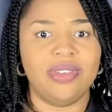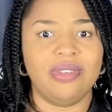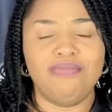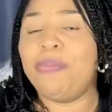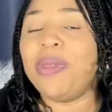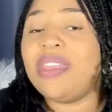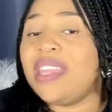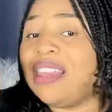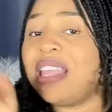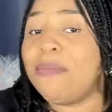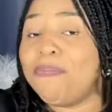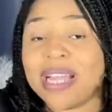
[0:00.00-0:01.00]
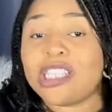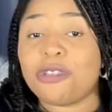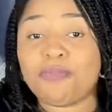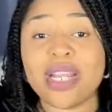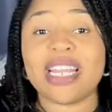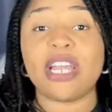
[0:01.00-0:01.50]
Maybe the best
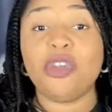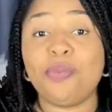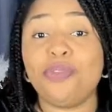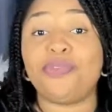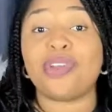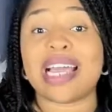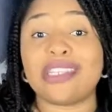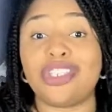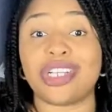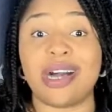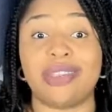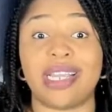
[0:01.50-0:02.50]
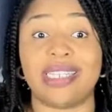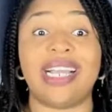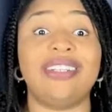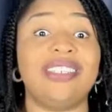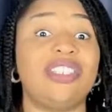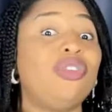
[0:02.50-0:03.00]
spread that you put for that child
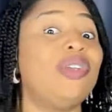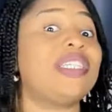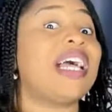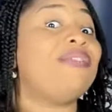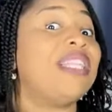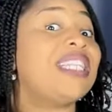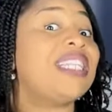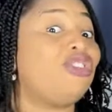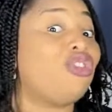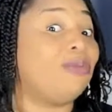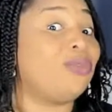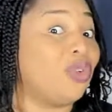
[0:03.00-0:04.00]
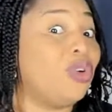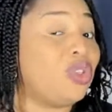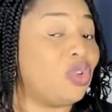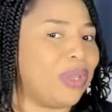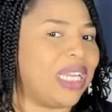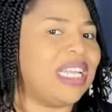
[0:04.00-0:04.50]
is always having tantrum to go
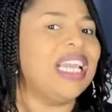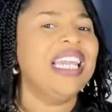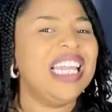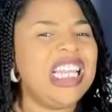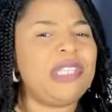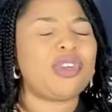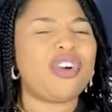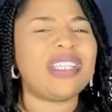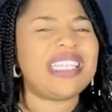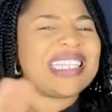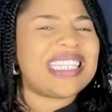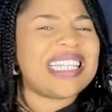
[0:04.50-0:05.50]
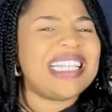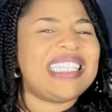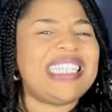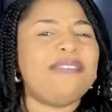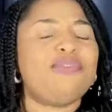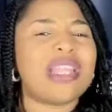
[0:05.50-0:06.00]
to bed, is because they are
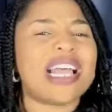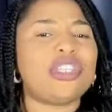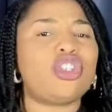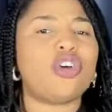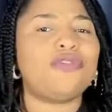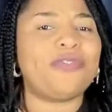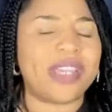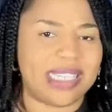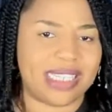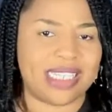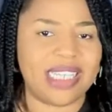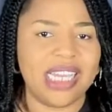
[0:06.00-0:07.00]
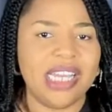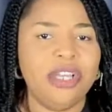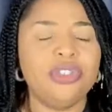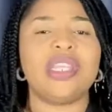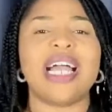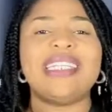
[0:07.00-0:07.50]
sensitive to that surface.
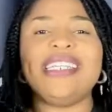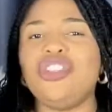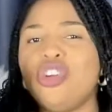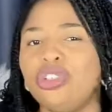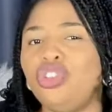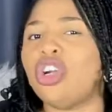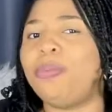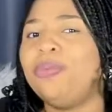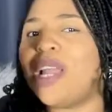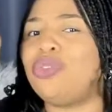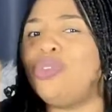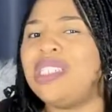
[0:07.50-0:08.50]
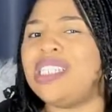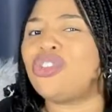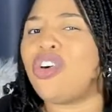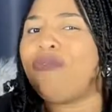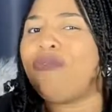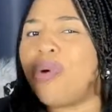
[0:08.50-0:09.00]
So that is your job now, to
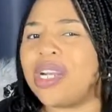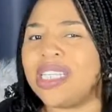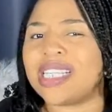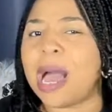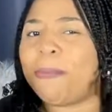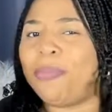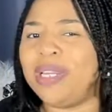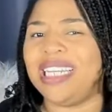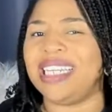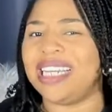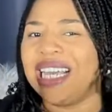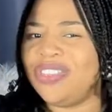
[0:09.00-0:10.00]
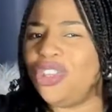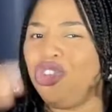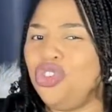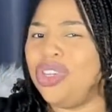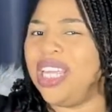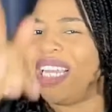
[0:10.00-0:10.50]
discover what is happening, the
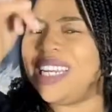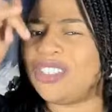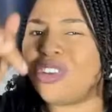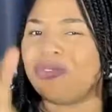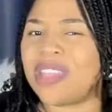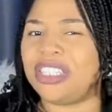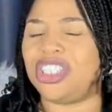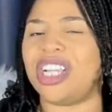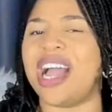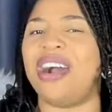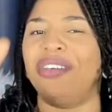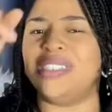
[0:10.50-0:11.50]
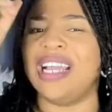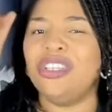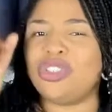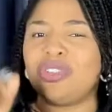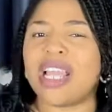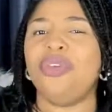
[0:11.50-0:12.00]
uniqueness of that child,
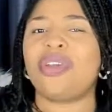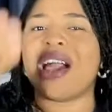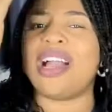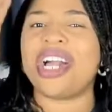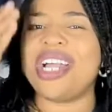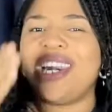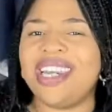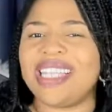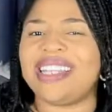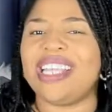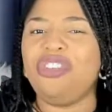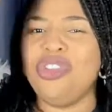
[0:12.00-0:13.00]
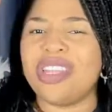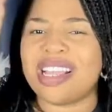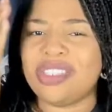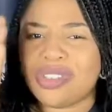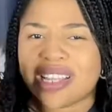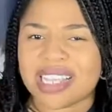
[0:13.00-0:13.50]
so that you can create the
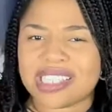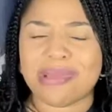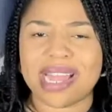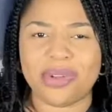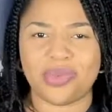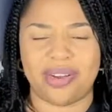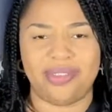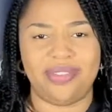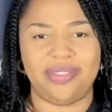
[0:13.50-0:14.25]
user's manual.